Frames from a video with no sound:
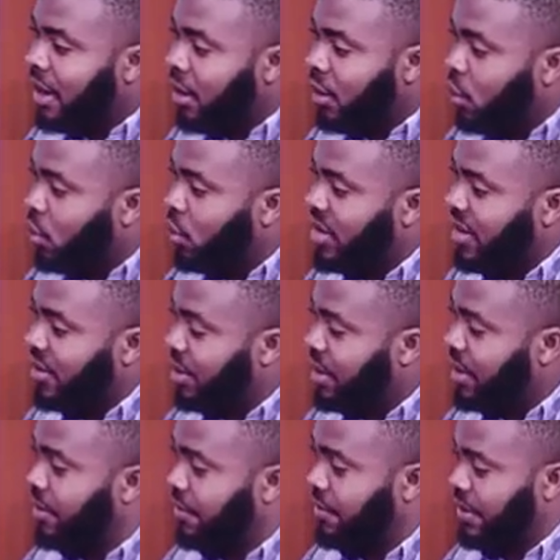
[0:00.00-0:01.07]
goals have been
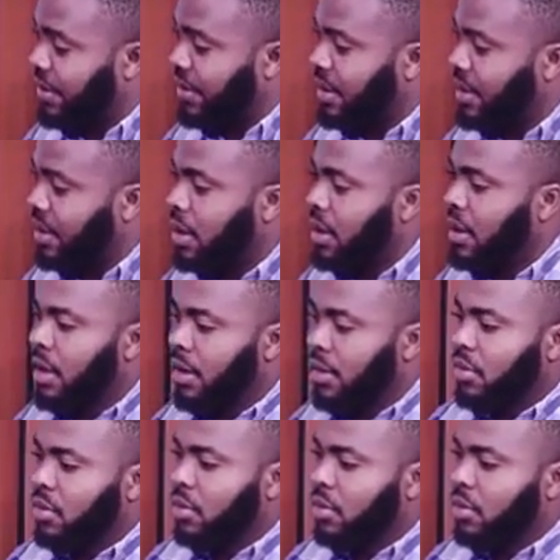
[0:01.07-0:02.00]
defeated. So